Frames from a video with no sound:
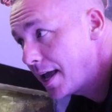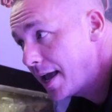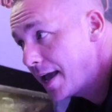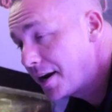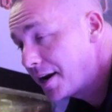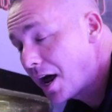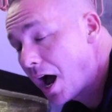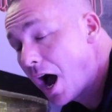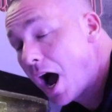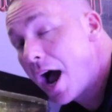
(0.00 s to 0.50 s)

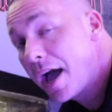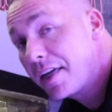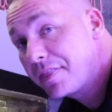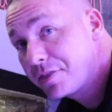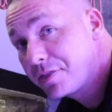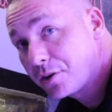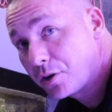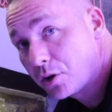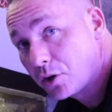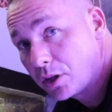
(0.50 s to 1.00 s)
and I
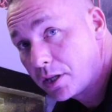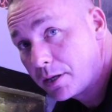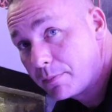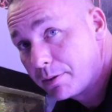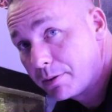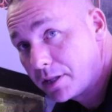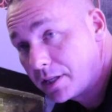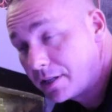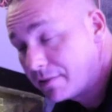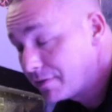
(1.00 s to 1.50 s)
thoroughly
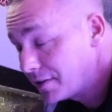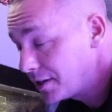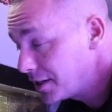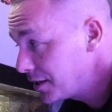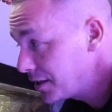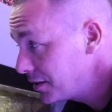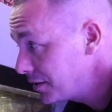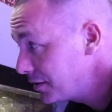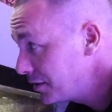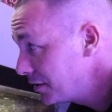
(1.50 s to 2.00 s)
believe in
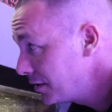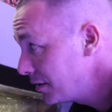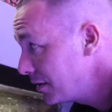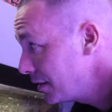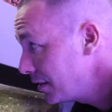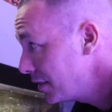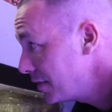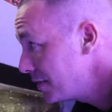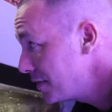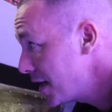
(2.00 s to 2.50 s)

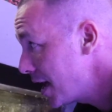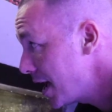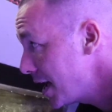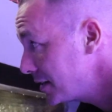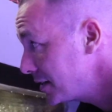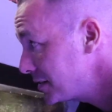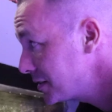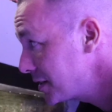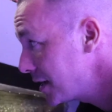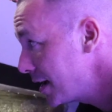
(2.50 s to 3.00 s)
it, that